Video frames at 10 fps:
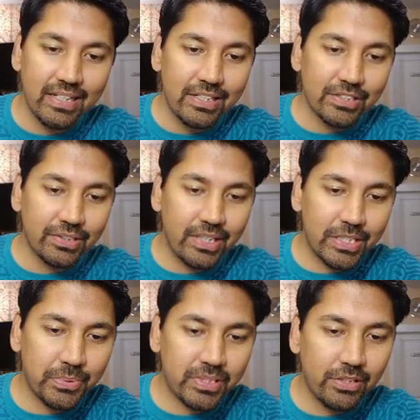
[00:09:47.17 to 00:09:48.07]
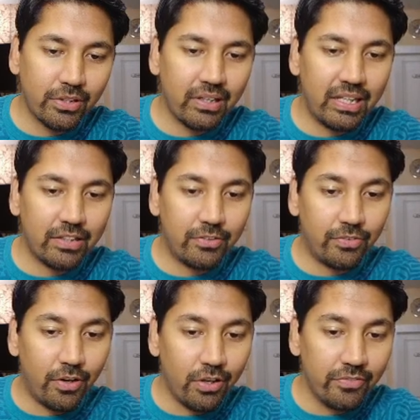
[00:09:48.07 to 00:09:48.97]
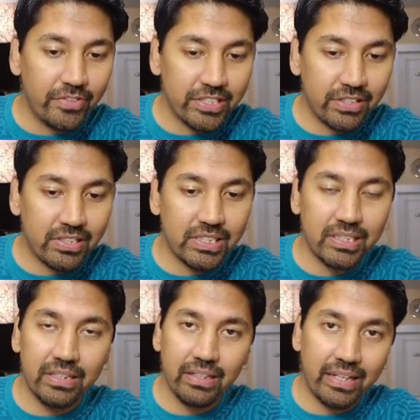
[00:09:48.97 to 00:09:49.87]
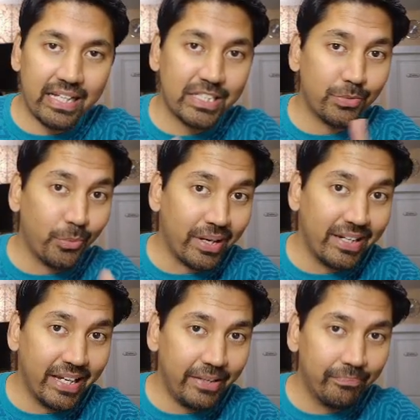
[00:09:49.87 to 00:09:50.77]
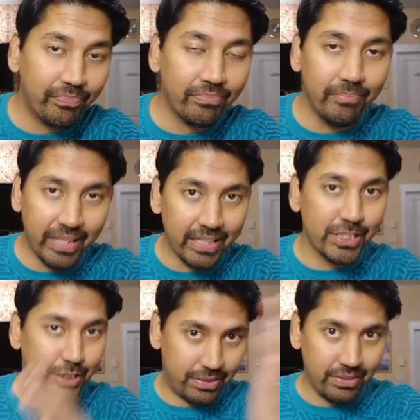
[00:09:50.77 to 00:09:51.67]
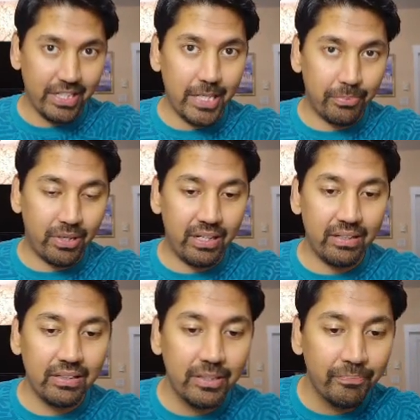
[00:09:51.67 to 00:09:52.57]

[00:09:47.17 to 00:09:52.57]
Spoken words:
So this was a lookalike of all visitors in the last 1 day, meaning just the day prior,